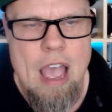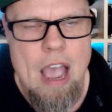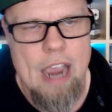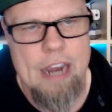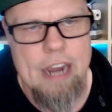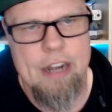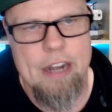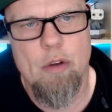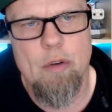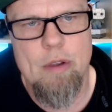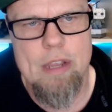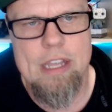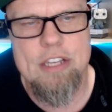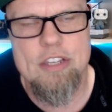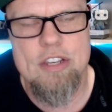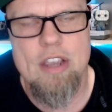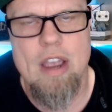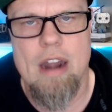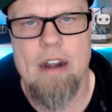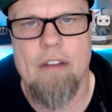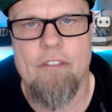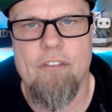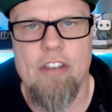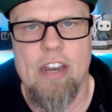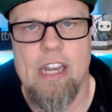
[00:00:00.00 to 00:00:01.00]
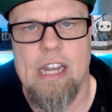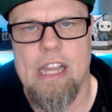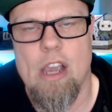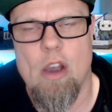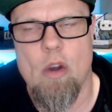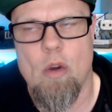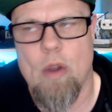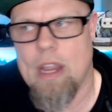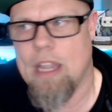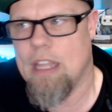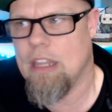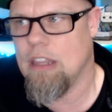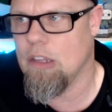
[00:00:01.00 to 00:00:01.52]
I know he's got a
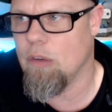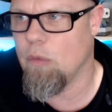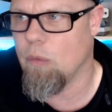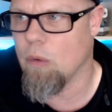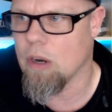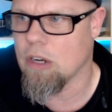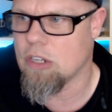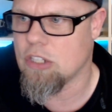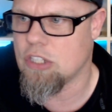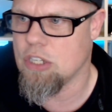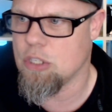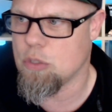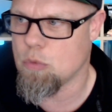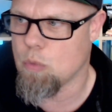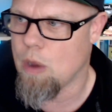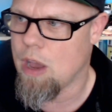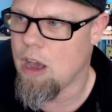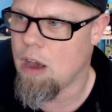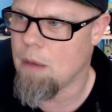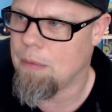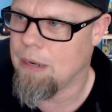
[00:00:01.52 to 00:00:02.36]
video in the works as well,